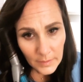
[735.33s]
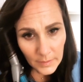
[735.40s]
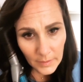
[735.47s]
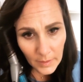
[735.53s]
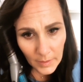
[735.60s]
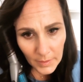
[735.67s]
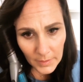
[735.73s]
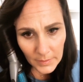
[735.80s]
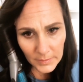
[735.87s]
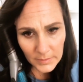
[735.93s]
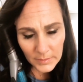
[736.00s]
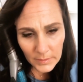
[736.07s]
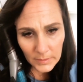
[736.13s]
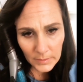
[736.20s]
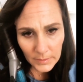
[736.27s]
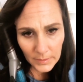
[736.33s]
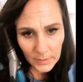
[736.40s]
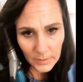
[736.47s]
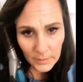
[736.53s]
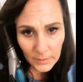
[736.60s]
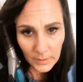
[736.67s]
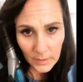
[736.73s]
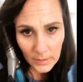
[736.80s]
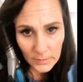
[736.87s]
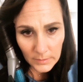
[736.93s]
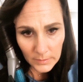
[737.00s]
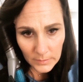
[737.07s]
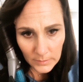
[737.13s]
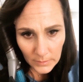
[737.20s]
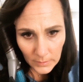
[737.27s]
And I suddenly cannot
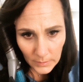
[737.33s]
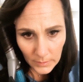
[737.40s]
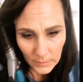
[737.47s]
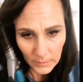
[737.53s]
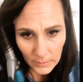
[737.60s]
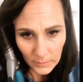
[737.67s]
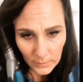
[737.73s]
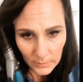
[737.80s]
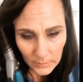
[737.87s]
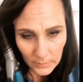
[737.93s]
see